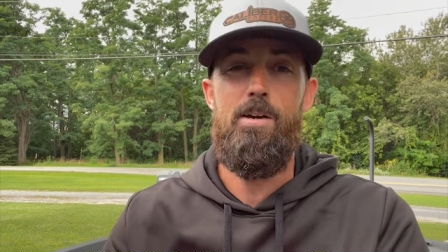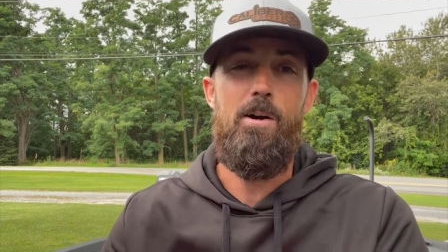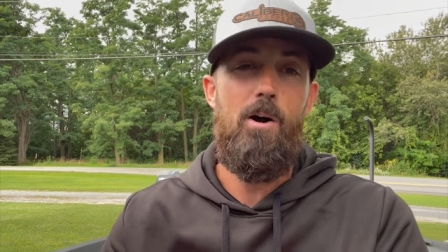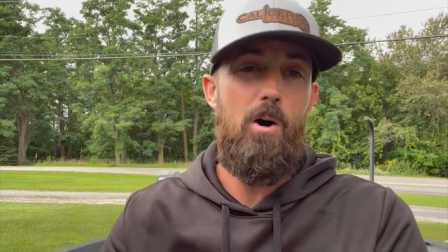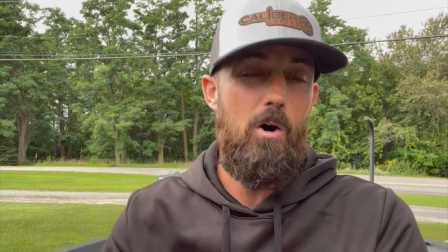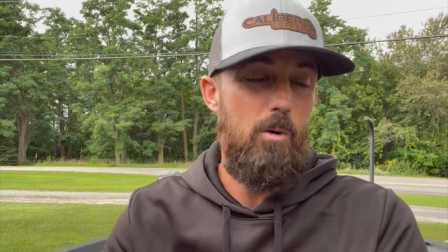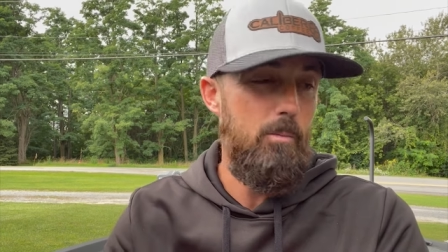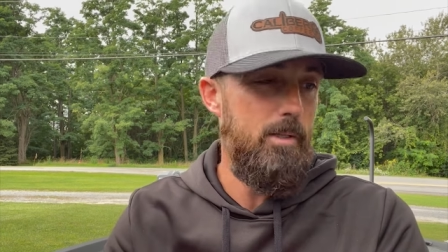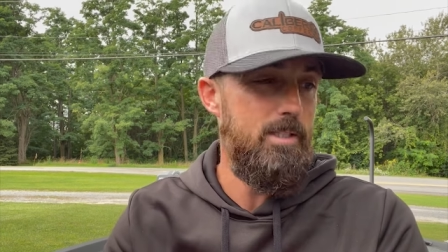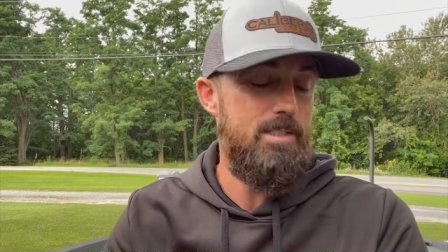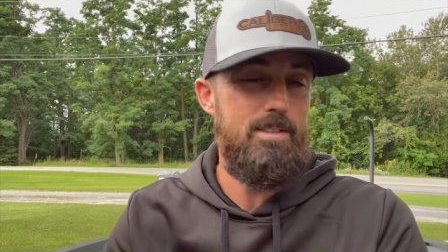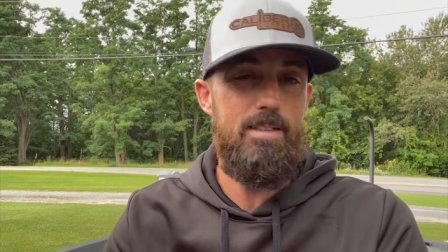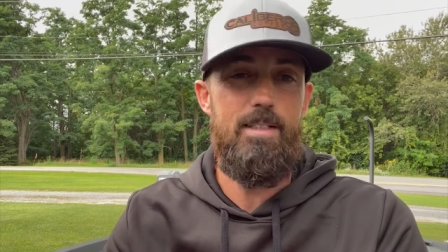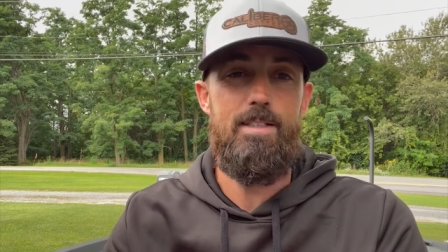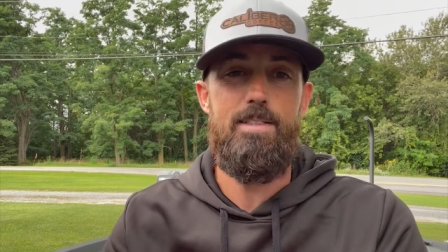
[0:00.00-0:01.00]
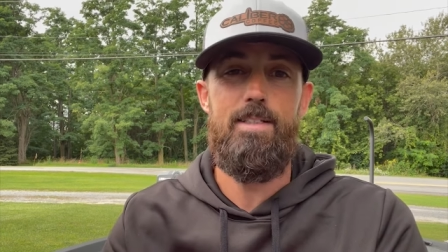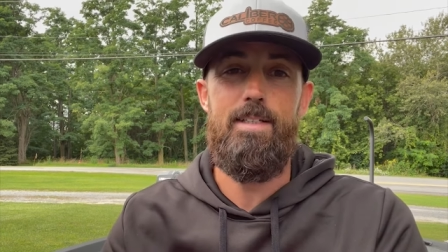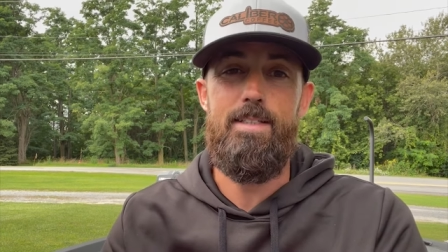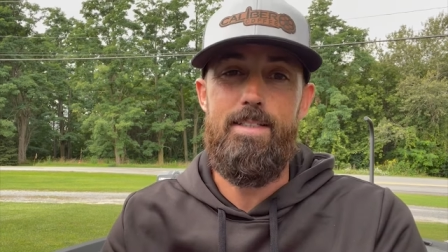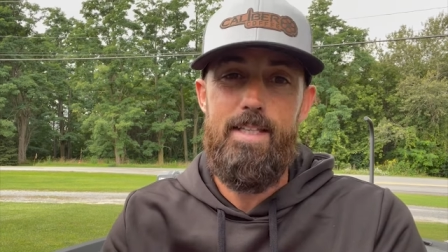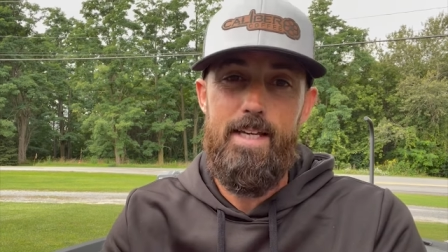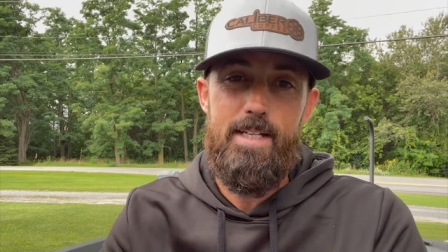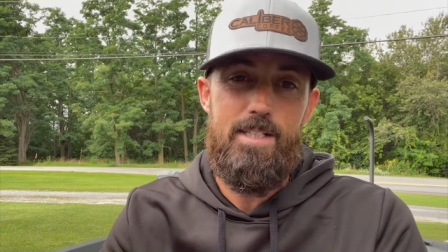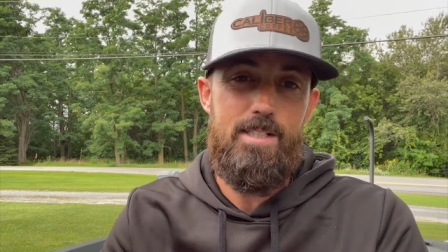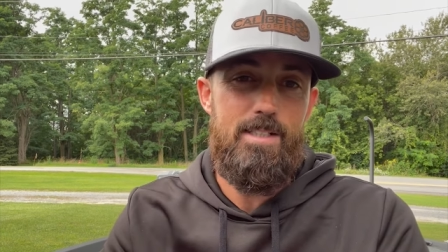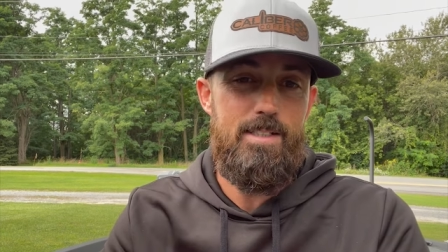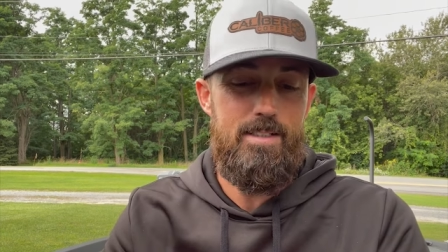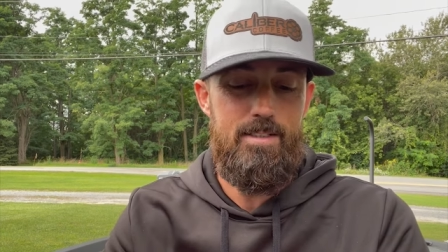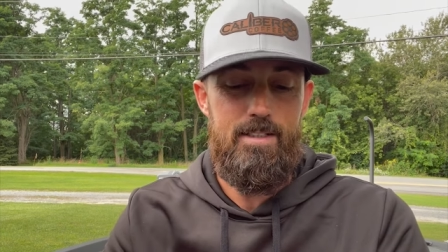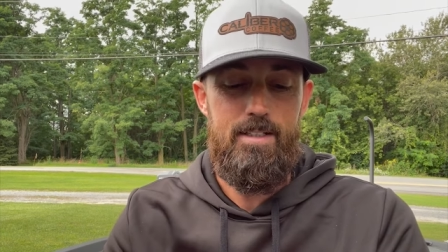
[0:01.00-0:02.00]
homelessness,
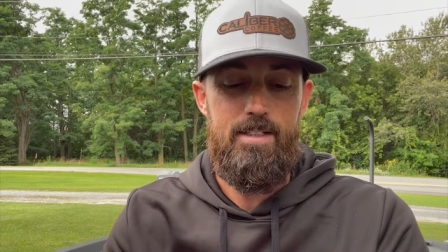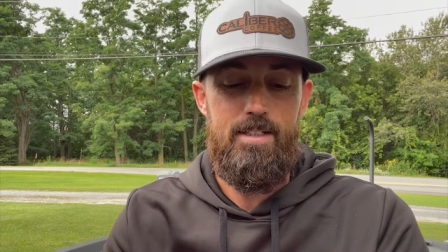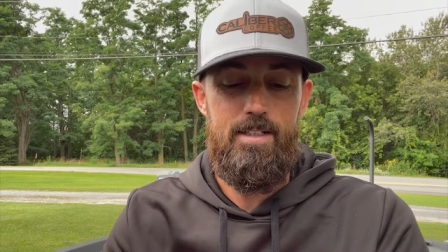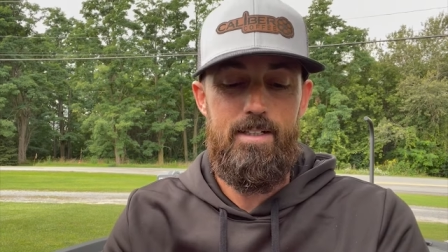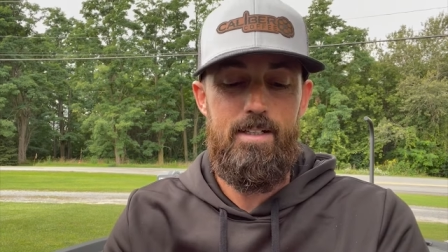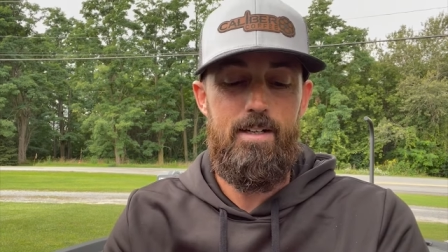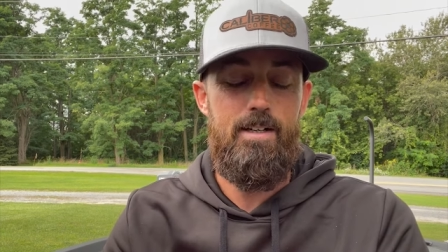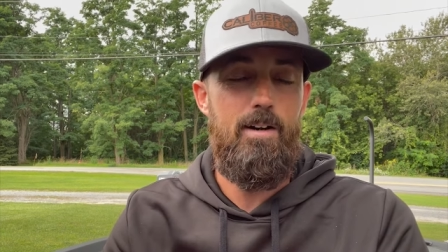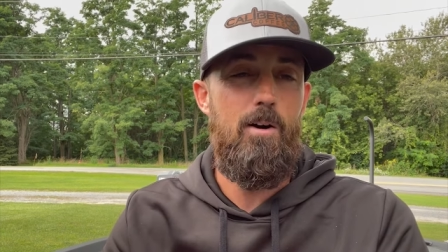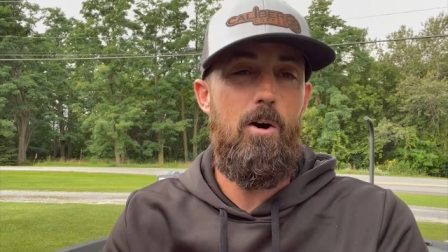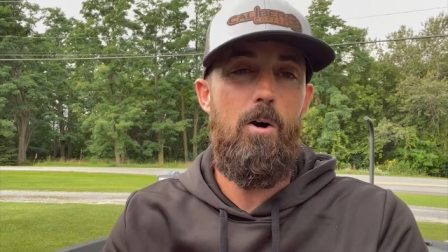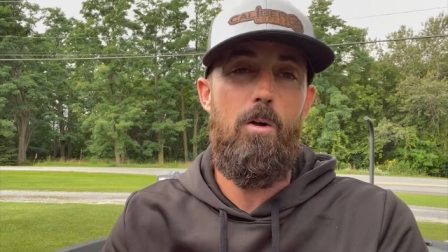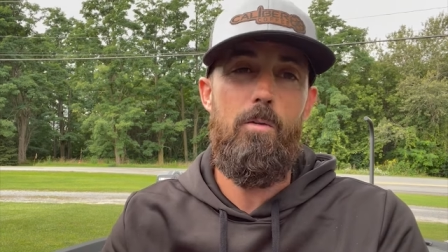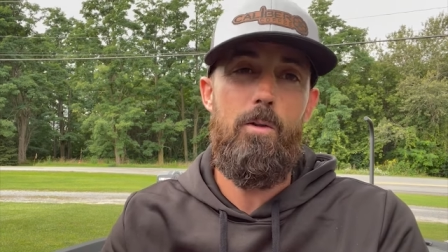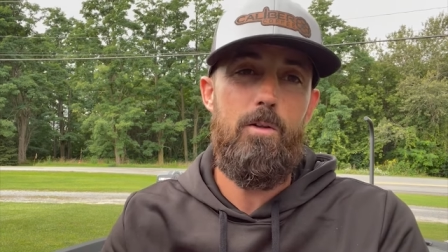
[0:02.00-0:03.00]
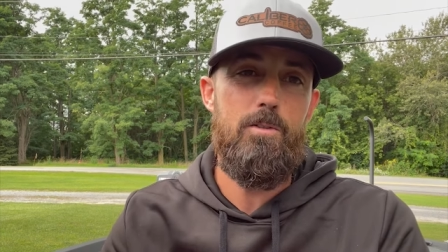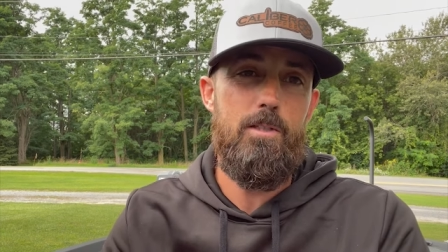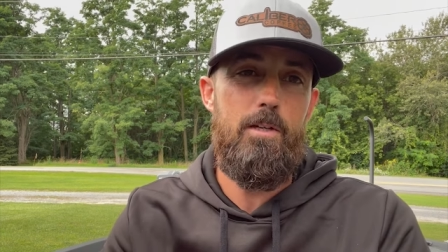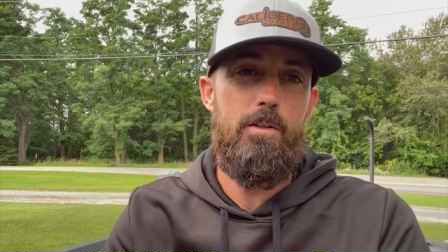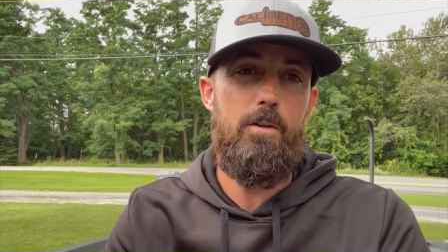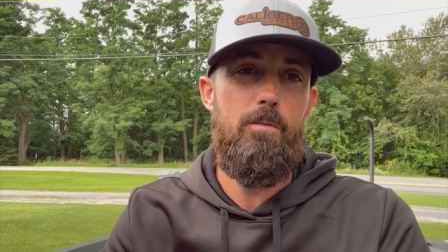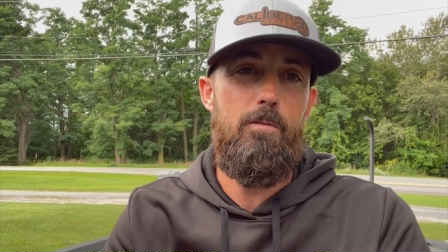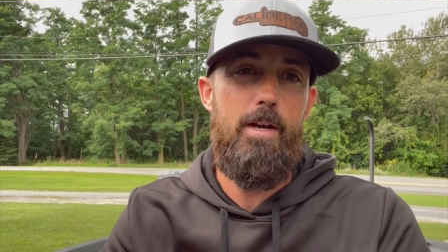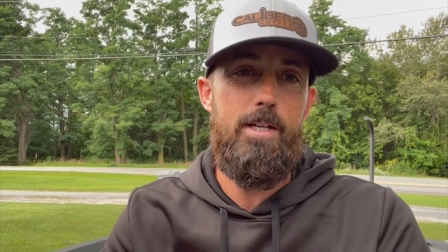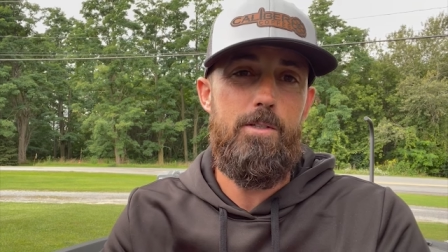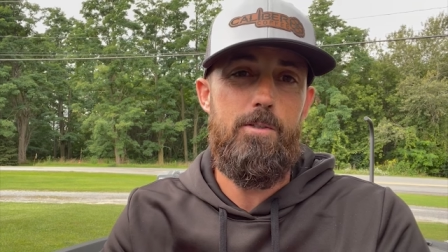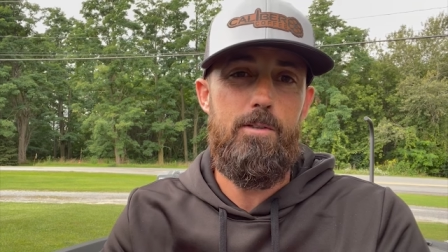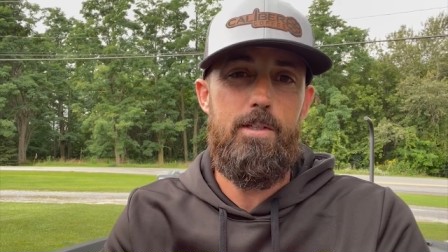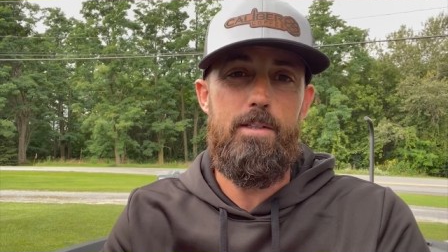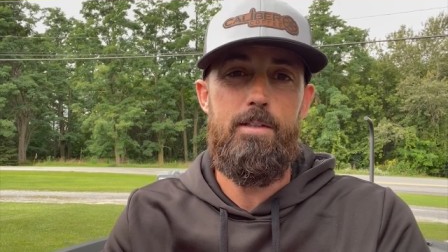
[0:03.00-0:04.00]
addiction, uh, all those other
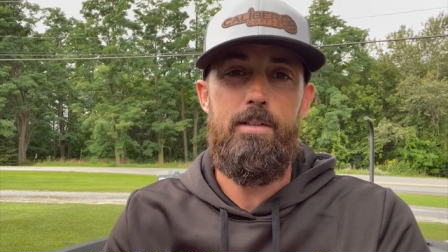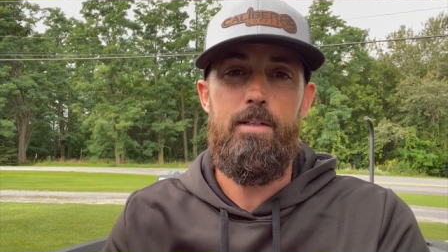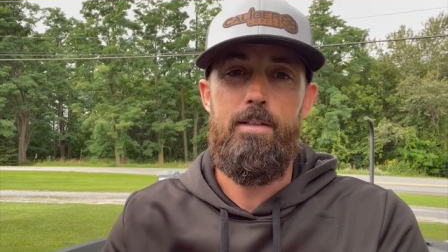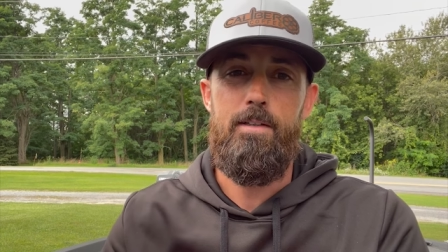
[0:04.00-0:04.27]
veteran